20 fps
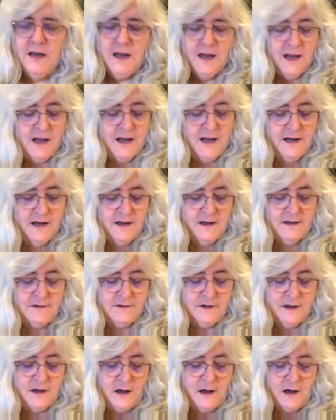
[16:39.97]

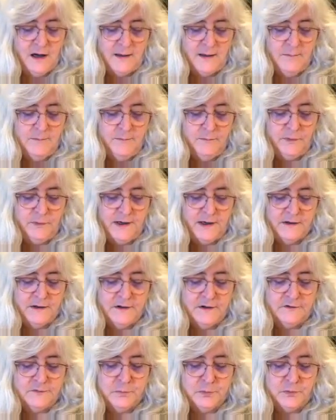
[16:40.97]
and I ran
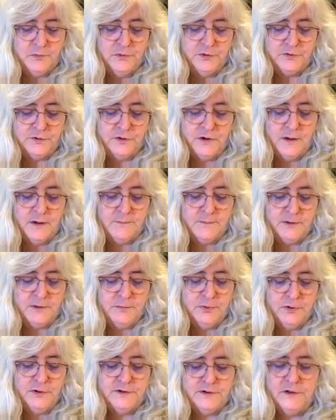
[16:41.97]
this border up and
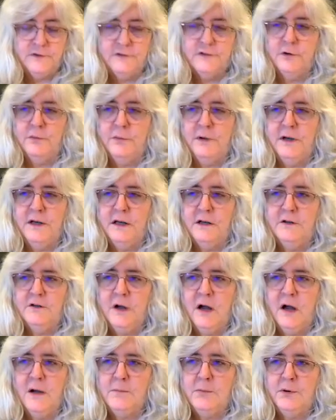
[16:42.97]
put this greeting
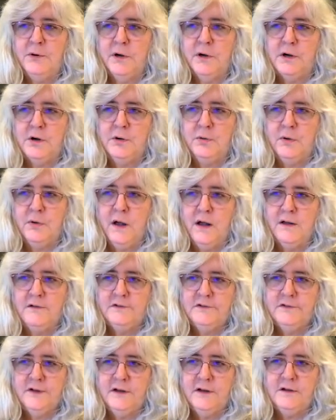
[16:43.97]
topper
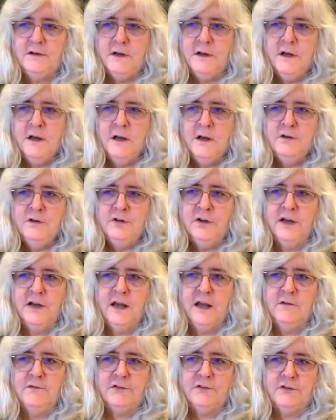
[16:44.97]
across it to
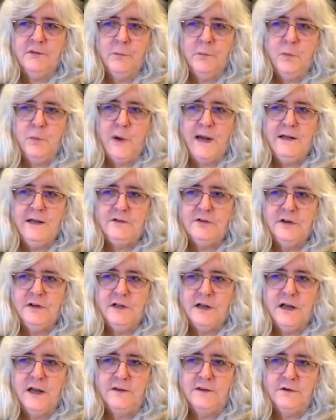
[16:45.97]
give some weight to
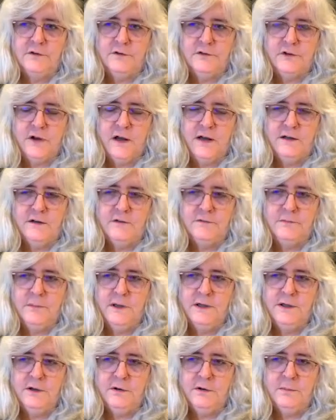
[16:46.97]
the other side of my
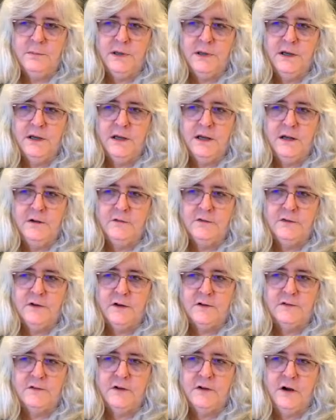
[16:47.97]
European
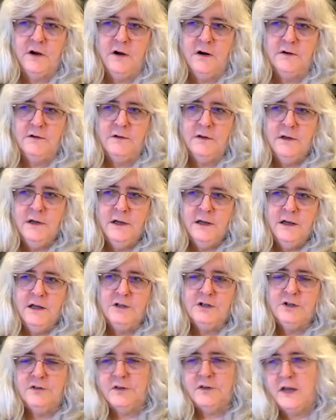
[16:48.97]
A6 card.
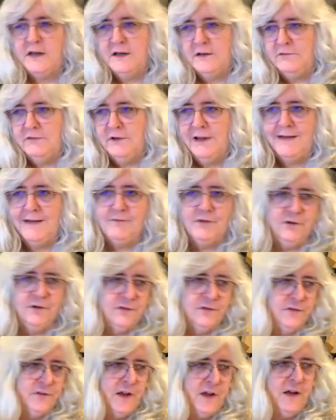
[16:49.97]
It just kind of
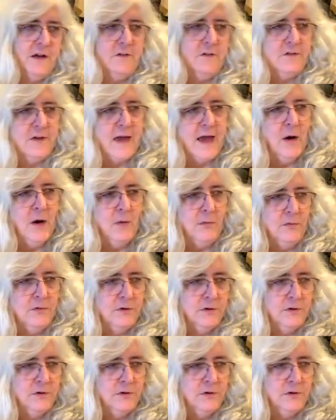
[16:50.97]
levels things out.